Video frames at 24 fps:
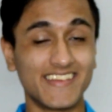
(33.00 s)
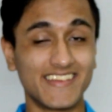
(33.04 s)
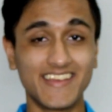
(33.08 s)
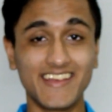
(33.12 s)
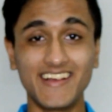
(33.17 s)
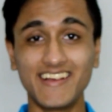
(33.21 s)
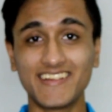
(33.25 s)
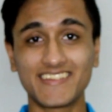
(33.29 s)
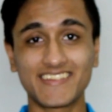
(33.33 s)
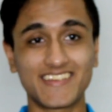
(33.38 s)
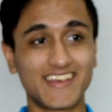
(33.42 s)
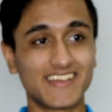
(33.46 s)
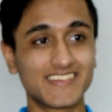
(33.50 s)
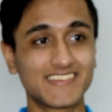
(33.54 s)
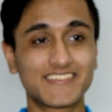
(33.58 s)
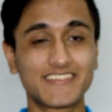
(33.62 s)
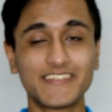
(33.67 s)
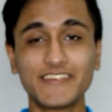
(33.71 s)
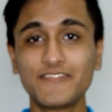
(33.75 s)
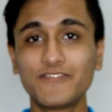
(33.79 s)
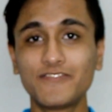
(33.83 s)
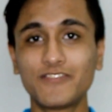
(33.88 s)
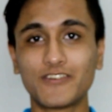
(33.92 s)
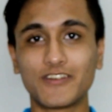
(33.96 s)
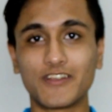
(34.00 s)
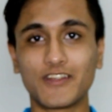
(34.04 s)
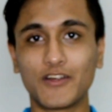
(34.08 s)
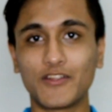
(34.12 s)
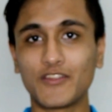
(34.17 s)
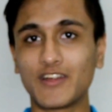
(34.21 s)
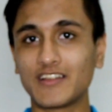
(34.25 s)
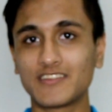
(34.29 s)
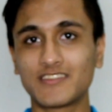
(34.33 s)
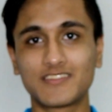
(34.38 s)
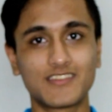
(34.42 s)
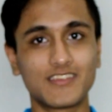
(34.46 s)
yeah, that's it for
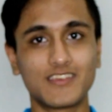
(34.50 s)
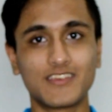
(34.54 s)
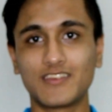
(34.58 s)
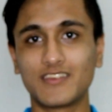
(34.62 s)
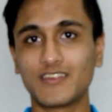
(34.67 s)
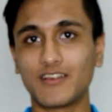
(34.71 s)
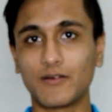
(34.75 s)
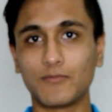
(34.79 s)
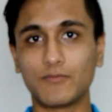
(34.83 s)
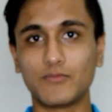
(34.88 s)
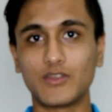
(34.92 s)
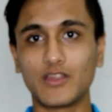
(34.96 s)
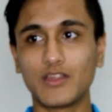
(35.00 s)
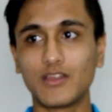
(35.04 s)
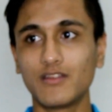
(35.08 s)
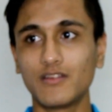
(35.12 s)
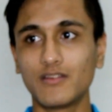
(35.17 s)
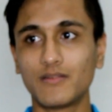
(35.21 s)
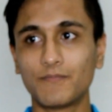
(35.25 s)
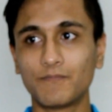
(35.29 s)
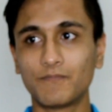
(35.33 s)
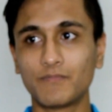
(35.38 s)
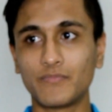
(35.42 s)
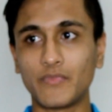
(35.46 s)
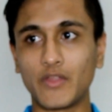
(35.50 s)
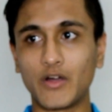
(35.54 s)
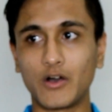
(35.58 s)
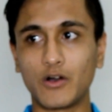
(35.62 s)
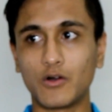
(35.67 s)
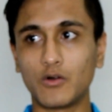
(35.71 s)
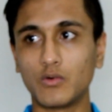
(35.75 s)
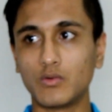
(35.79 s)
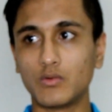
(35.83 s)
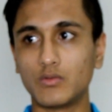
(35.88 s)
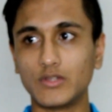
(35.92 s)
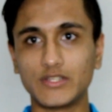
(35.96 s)
now. That's the update.
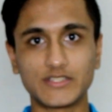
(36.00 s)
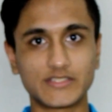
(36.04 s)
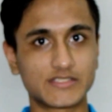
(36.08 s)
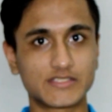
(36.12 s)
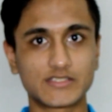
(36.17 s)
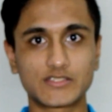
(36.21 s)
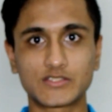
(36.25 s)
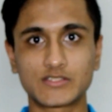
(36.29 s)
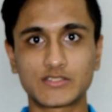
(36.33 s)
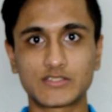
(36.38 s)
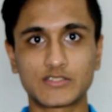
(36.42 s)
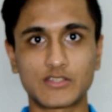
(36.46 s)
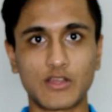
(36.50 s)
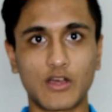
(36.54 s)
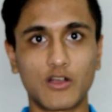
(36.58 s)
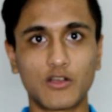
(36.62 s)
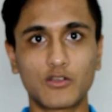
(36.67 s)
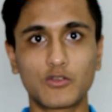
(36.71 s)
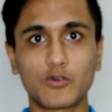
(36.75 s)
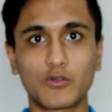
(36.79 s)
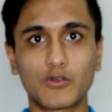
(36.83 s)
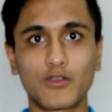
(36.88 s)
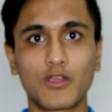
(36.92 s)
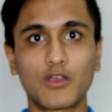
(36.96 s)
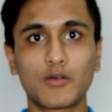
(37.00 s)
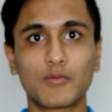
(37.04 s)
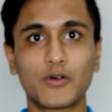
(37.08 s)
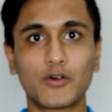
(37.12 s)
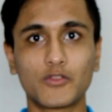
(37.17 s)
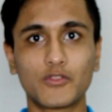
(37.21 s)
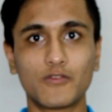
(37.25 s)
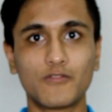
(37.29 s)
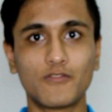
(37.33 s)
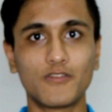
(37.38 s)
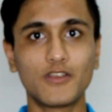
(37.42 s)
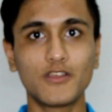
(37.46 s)
Now let's start talking
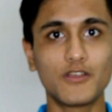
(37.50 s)
about the